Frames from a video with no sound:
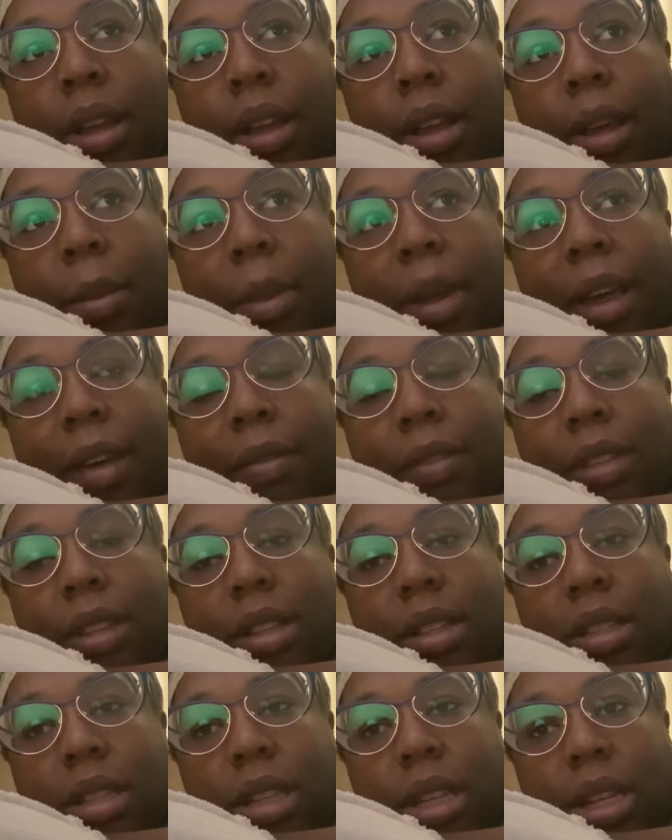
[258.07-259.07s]
I'm having the
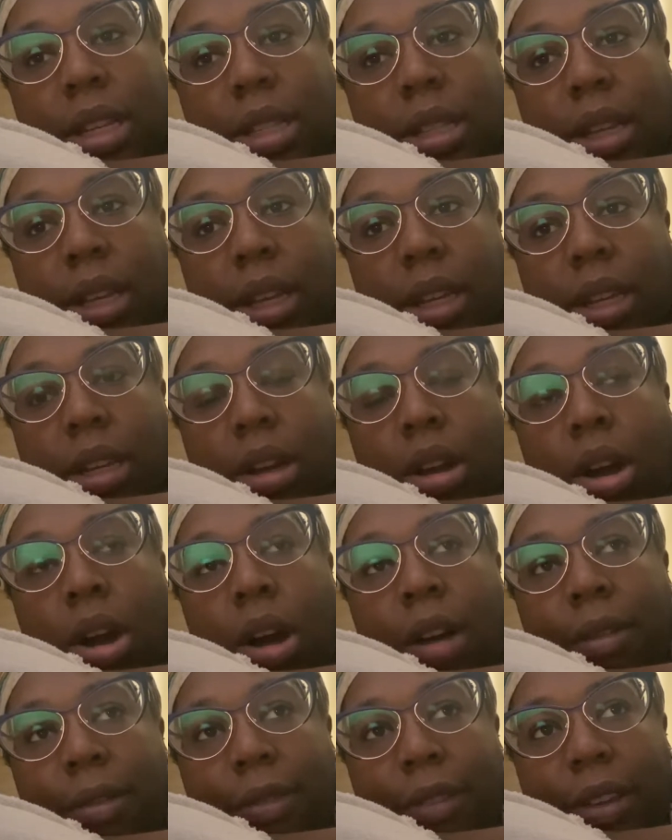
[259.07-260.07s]
sneezing and the
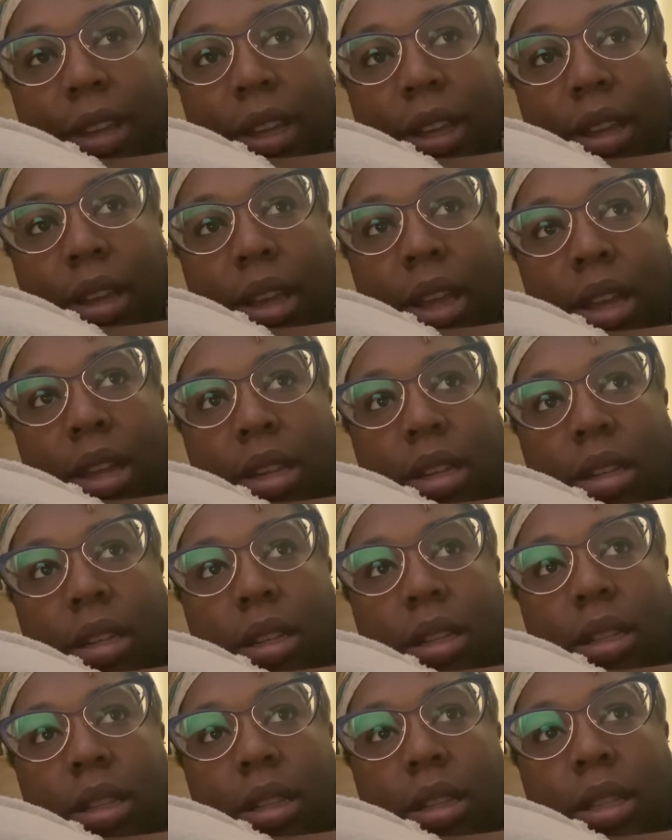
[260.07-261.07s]
coughing and
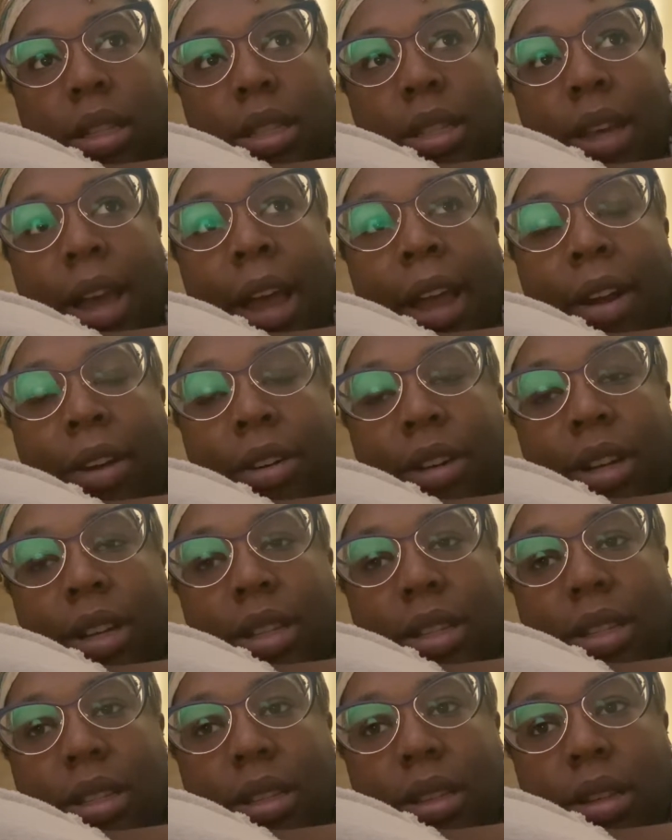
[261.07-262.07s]
the
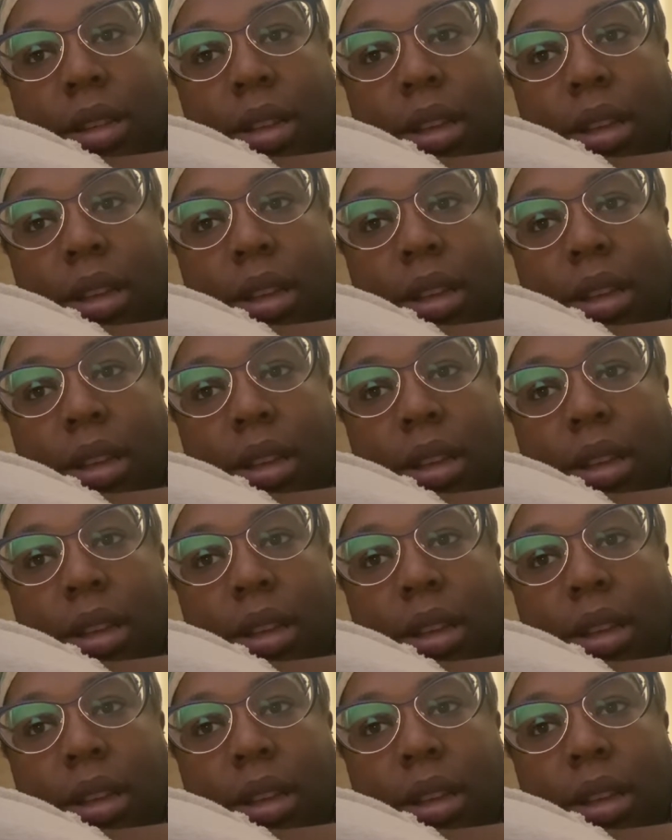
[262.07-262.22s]
tiredness,